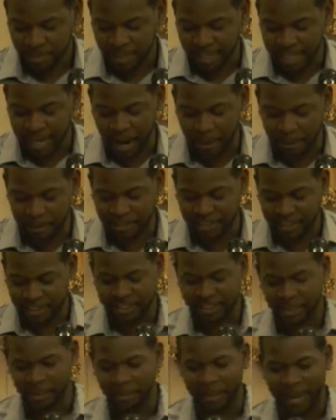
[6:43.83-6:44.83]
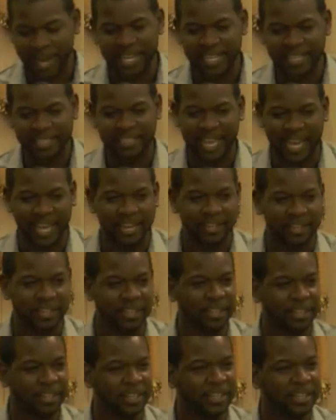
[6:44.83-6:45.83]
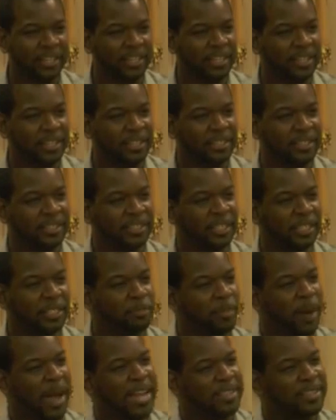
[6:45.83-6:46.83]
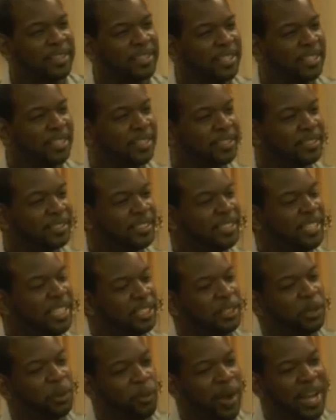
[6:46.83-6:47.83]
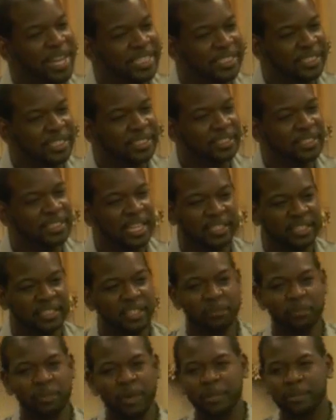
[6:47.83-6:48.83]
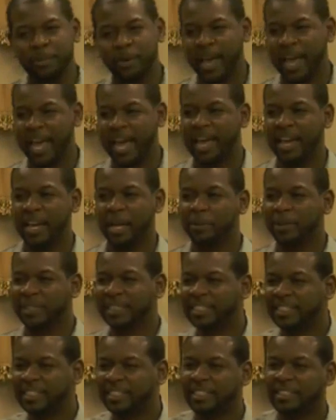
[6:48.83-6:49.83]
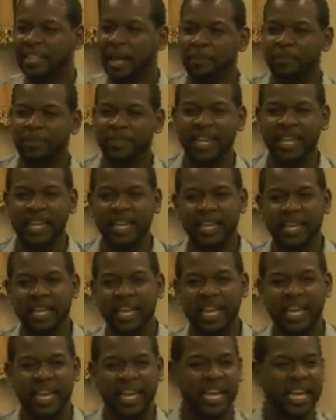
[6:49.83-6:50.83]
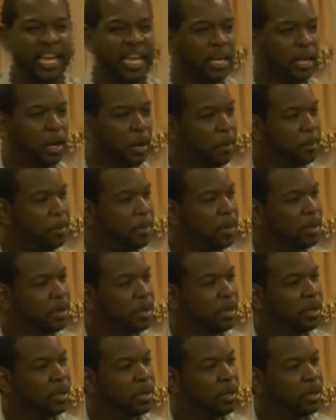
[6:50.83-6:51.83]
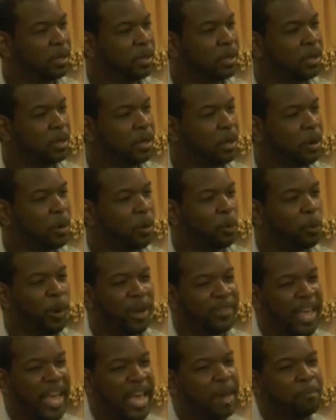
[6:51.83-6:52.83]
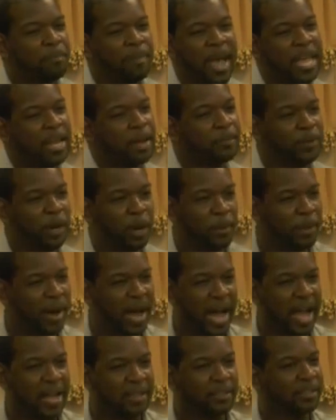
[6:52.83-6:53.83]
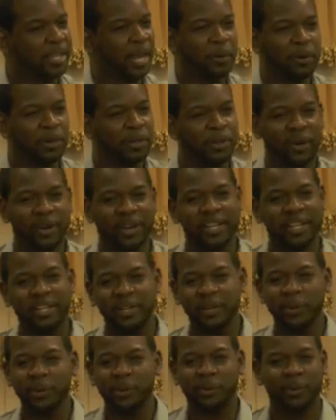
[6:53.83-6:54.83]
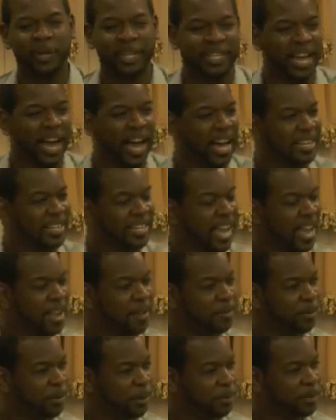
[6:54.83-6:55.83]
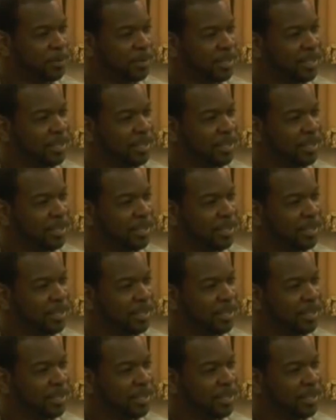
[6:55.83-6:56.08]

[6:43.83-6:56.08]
And I was just amazed that despite the situation that these people had, it was something in them where they had made up their minds that they were going to use what God gave them